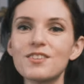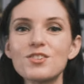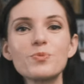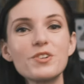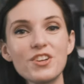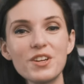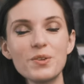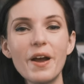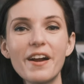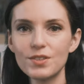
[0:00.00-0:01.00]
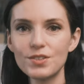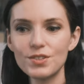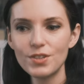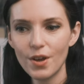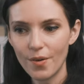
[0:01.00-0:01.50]
I just wish I could wear it.
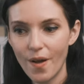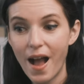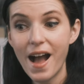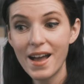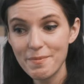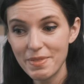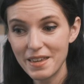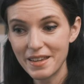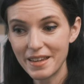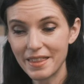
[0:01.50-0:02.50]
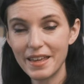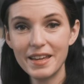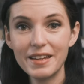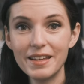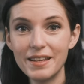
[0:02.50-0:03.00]
So I'm thinking
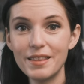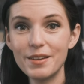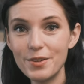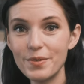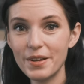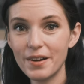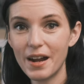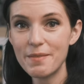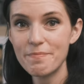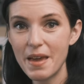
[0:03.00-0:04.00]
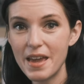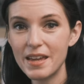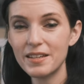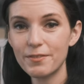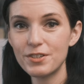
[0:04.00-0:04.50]
that in the new year, I may
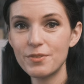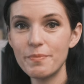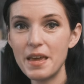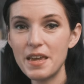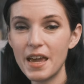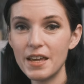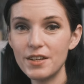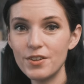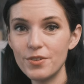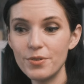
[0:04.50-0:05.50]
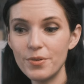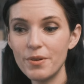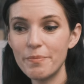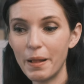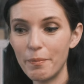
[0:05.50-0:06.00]
endeavor to make a new
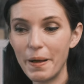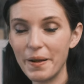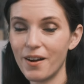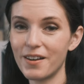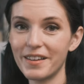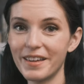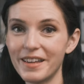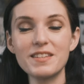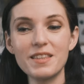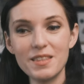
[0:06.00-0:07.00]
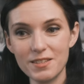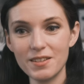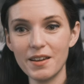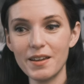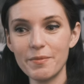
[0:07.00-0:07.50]
Belmont cardigan. And this
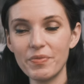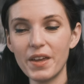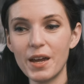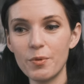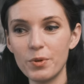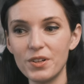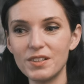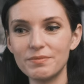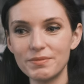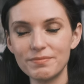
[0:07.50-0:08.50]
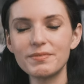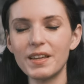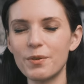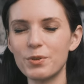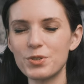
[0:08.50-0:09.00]
time I will,
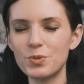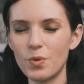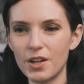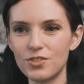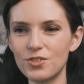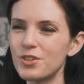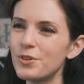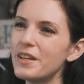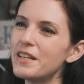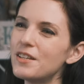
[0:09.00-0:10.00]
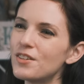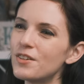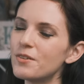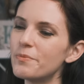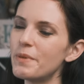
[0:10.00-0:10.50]
I will swatch. Or do I need
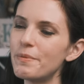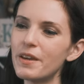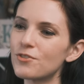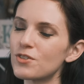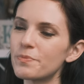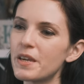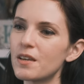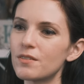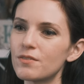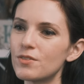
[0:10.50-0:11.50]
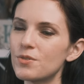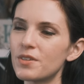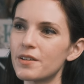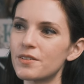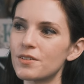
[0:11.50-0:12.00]
to? Maybe I just make it two
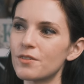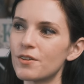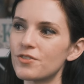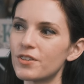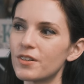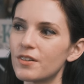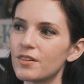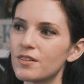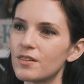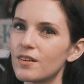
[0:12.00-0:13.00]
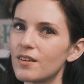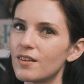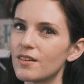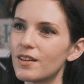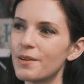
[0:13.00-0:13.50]
sizes larger.
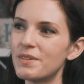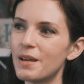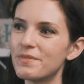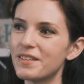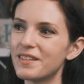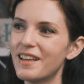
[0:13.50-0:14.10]
I'm tempted.